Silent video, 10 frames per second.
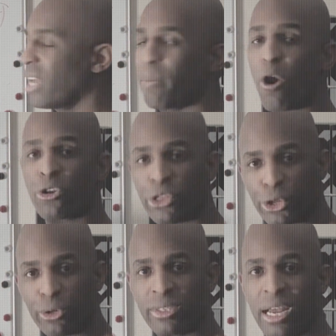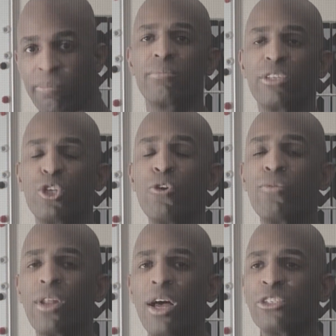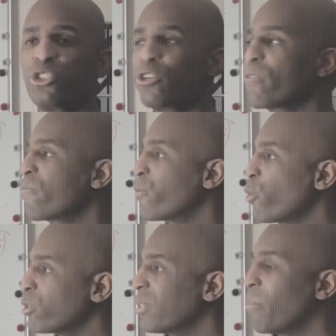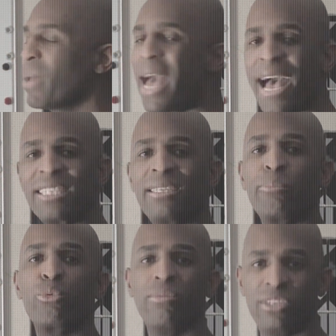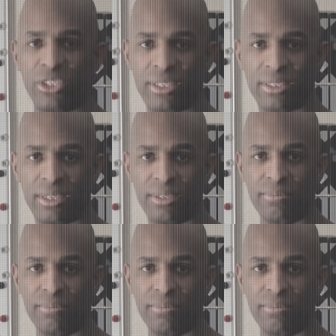time or the third time. You've lost your first pass privileges.